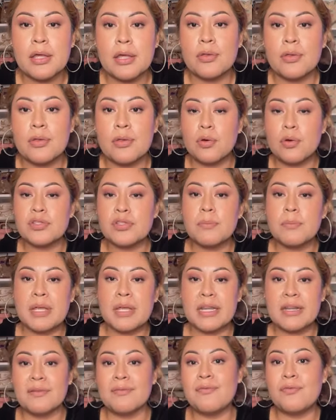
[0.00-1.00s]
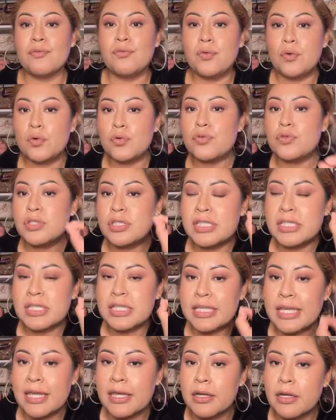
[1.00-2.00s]
those are made of full
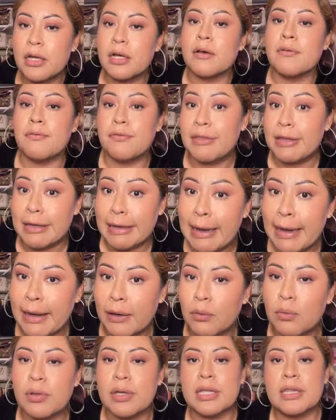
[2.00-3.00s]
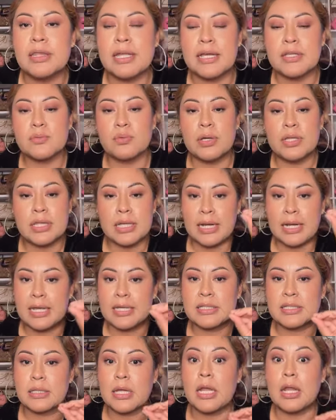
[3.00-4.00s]
skin of the cow and that's why they
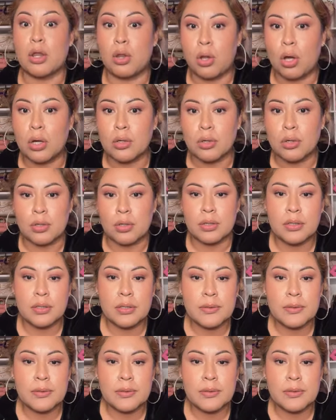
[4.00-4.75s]
last longer.